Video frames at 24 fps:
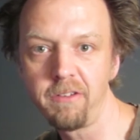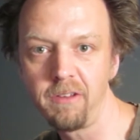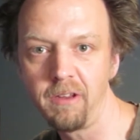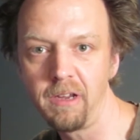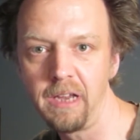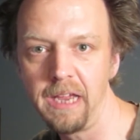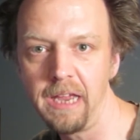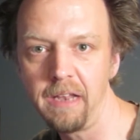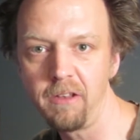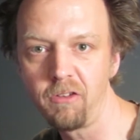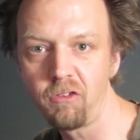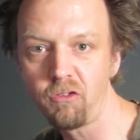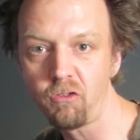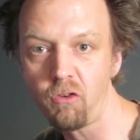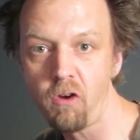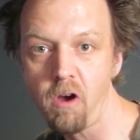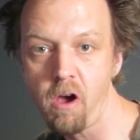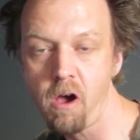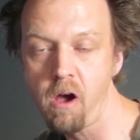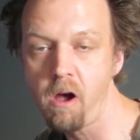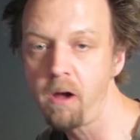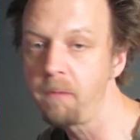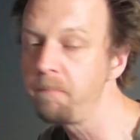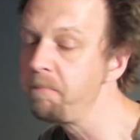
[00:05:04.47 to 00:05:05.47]
to get
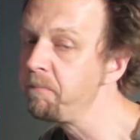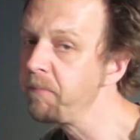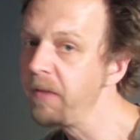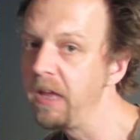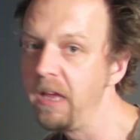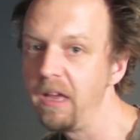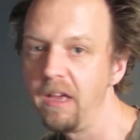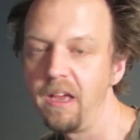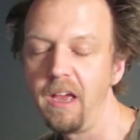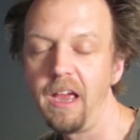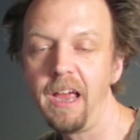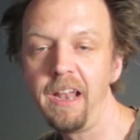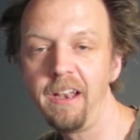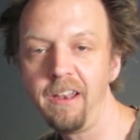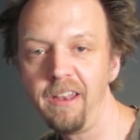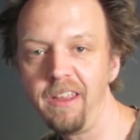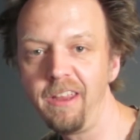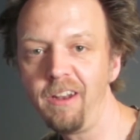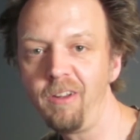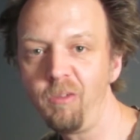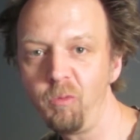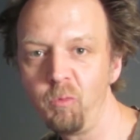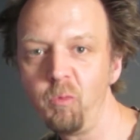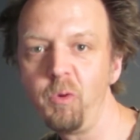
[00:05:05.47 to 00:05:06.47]
strong, and it'll